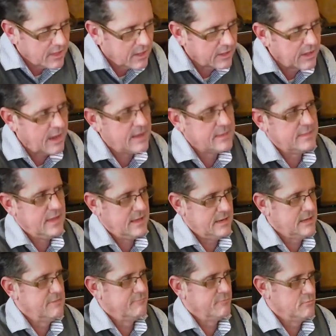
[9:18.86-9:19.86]
got
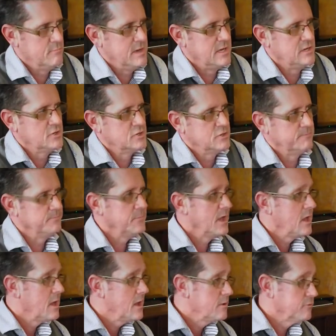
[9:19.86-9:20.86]
that information
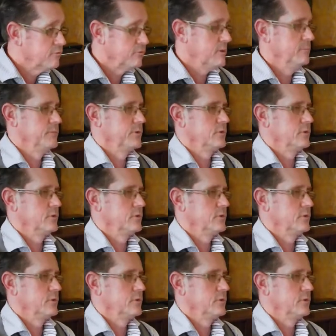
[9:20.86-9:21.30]
from